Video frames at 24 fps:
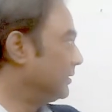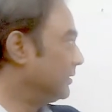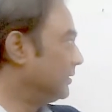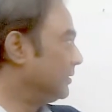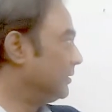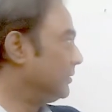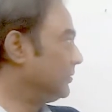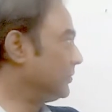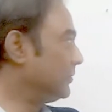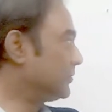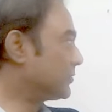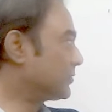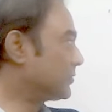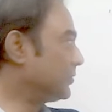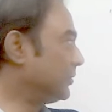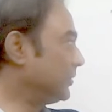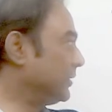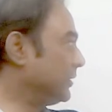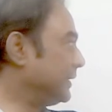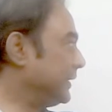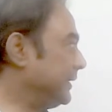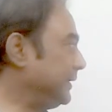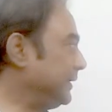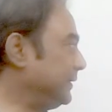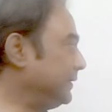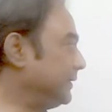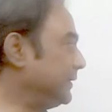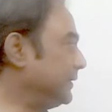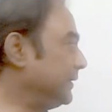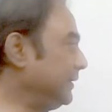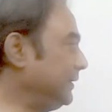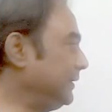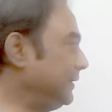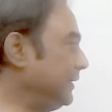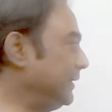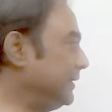you scored
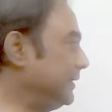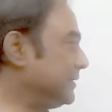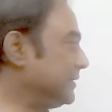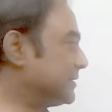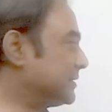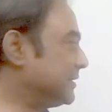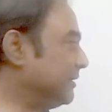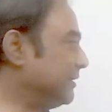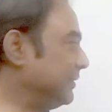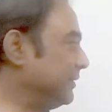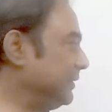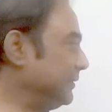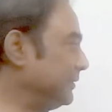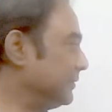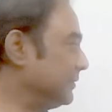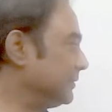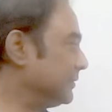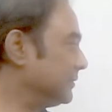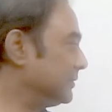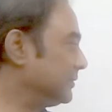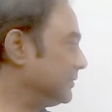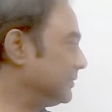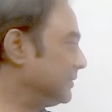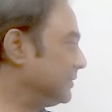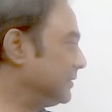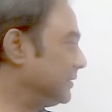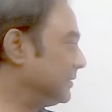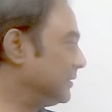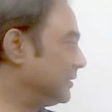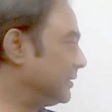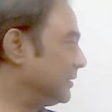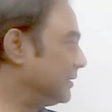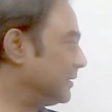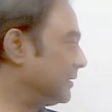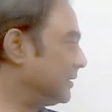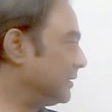9987
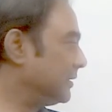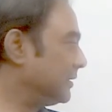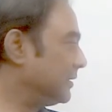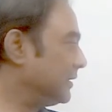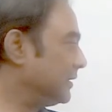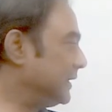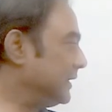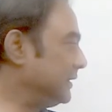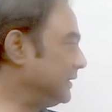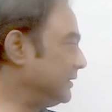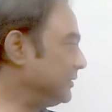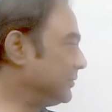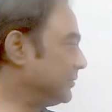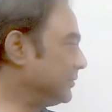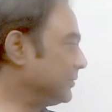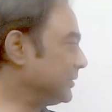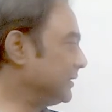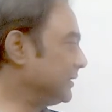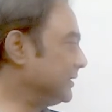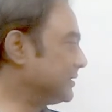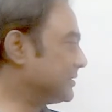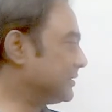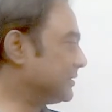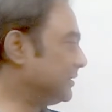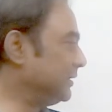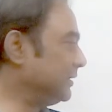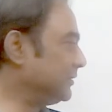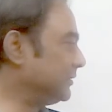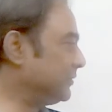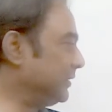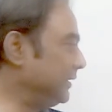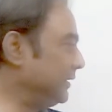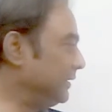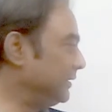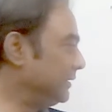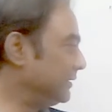and total is
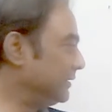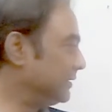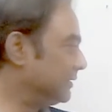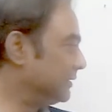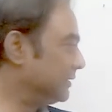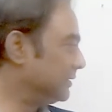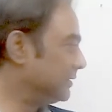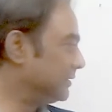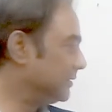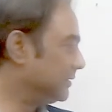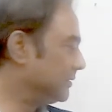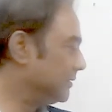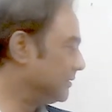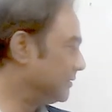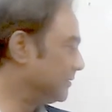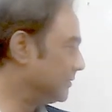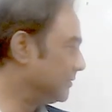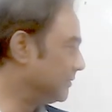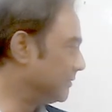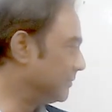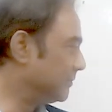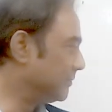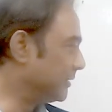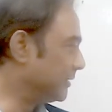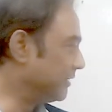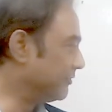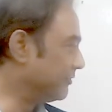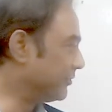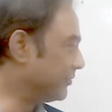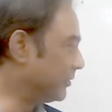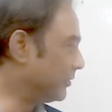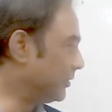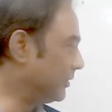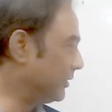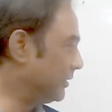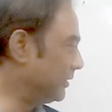33 by
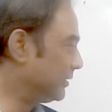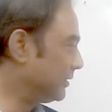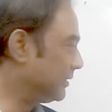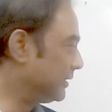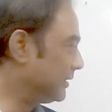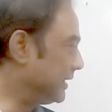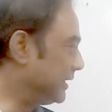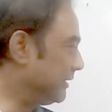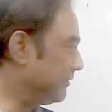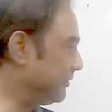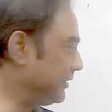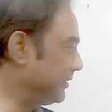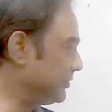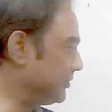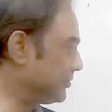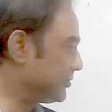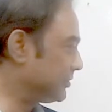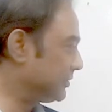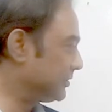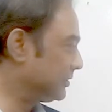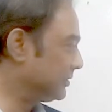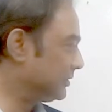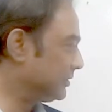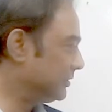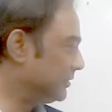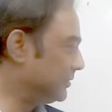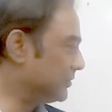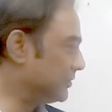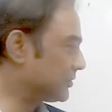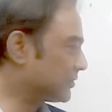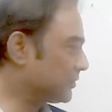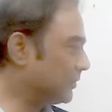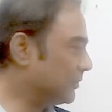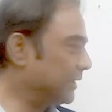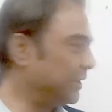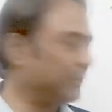4 averaged. You
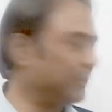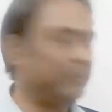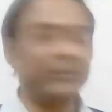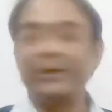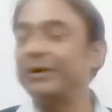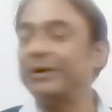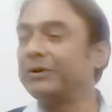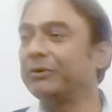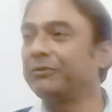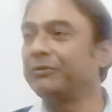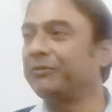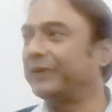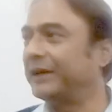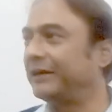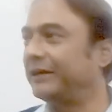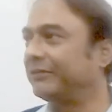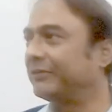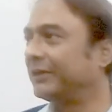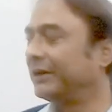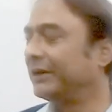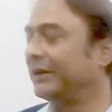scored 8.25.